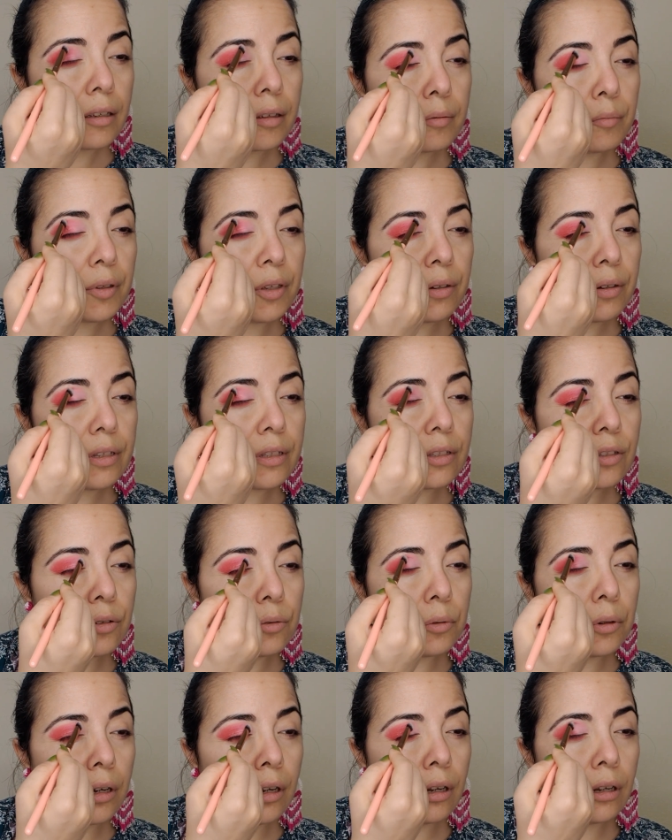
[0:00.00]
Because
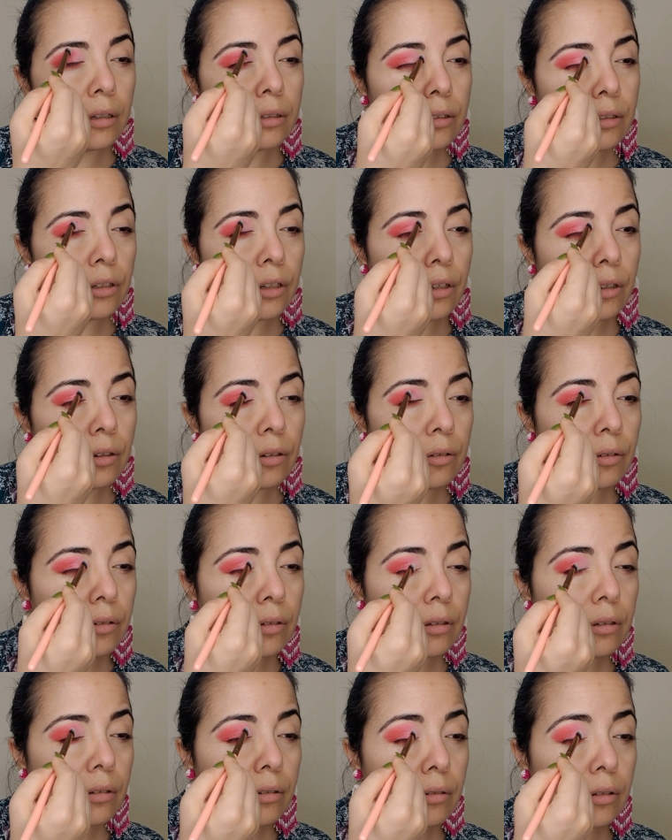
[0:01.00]
you all know,
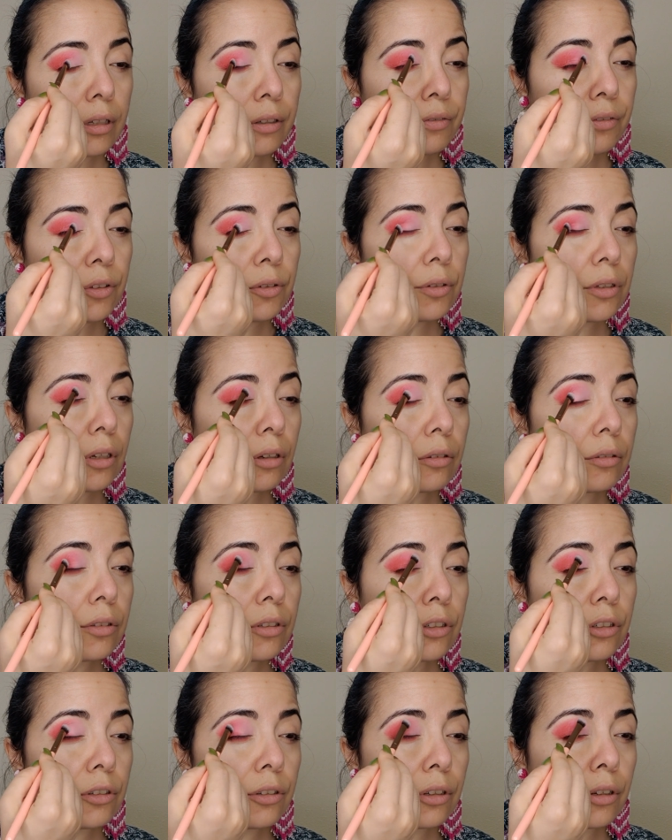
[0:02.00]
or if you
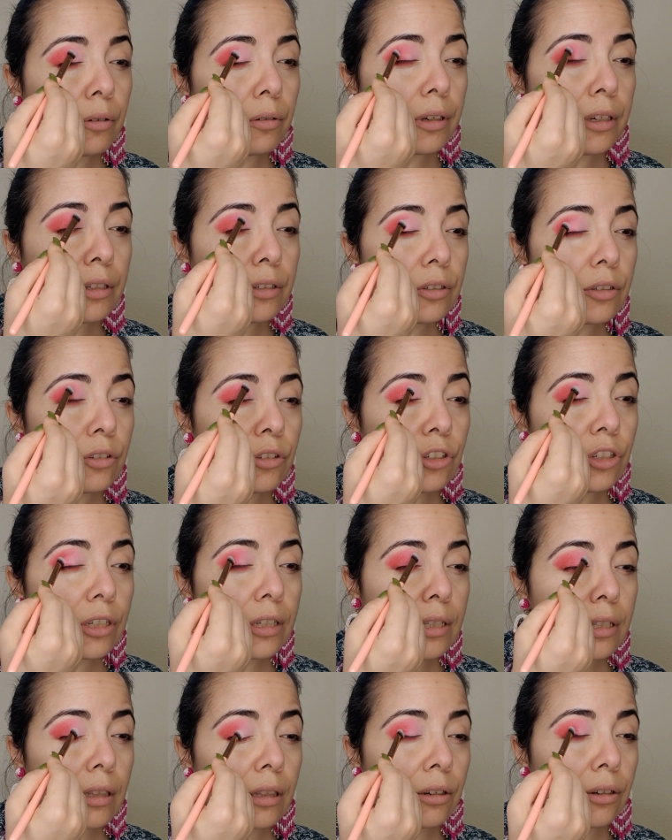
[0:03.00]
don't, you're going to
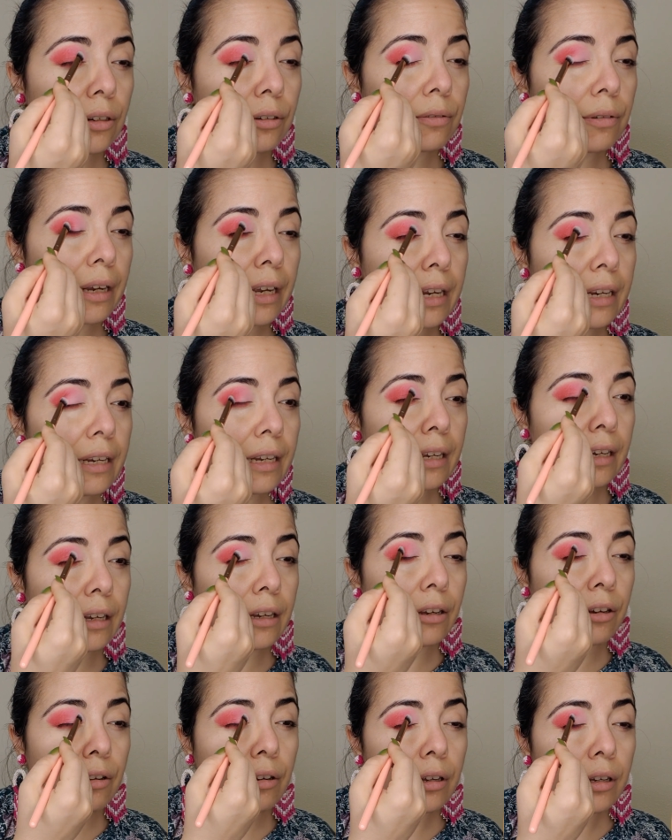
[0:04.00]
just learn right
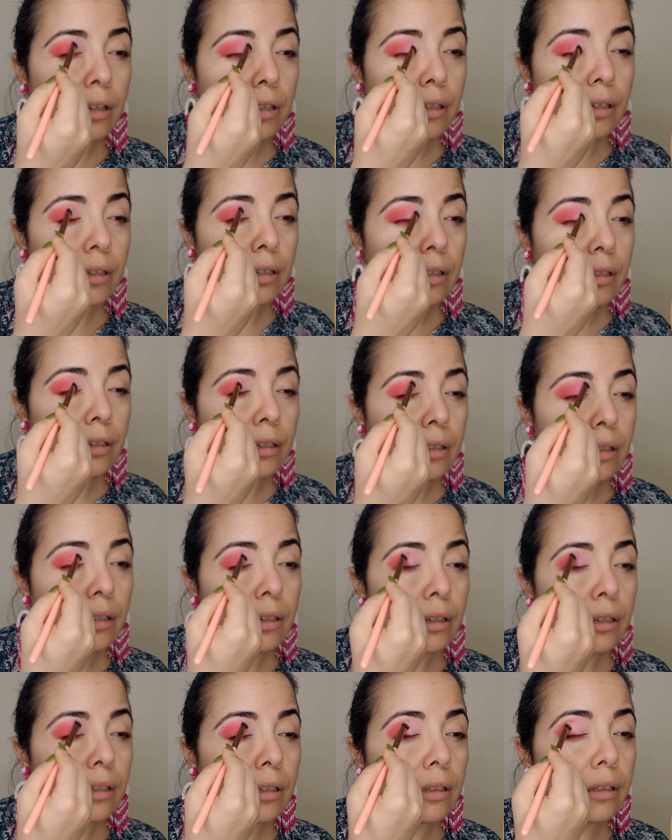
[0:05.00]
now
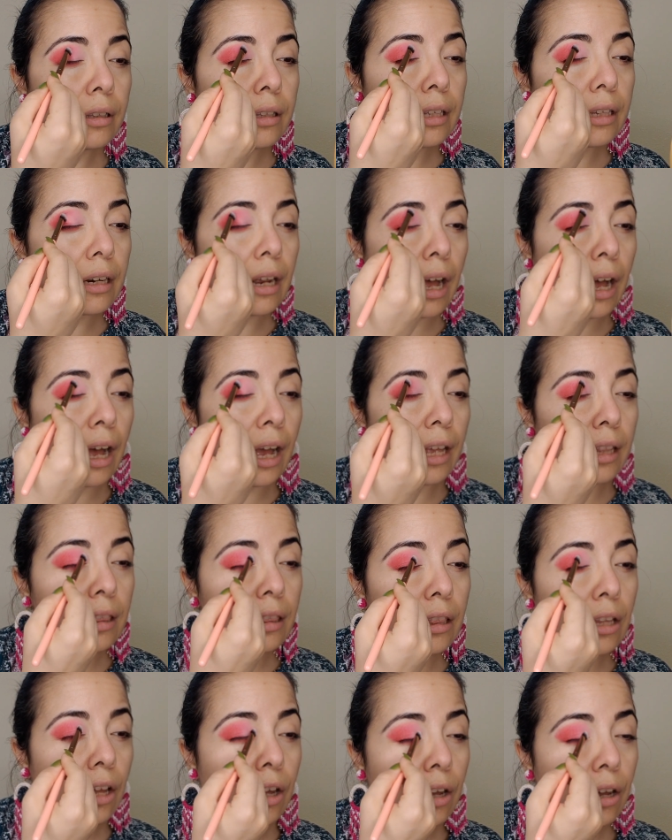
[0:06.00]
that I
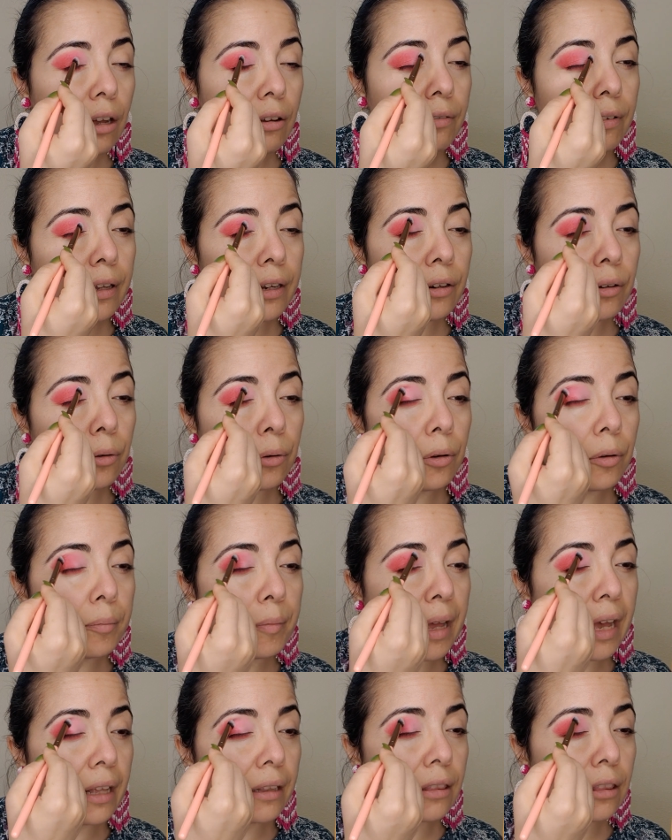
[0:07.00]
love an all
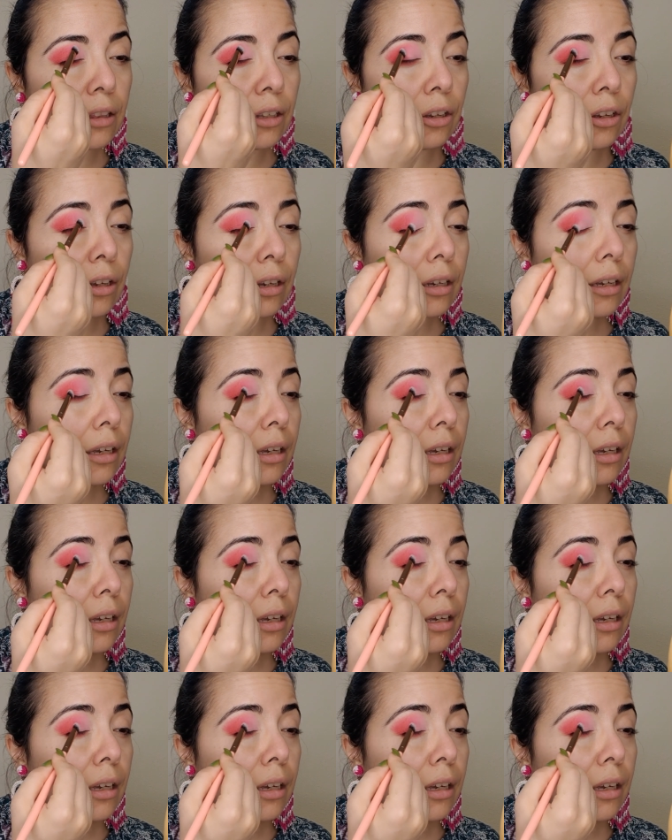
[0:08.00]
matte look.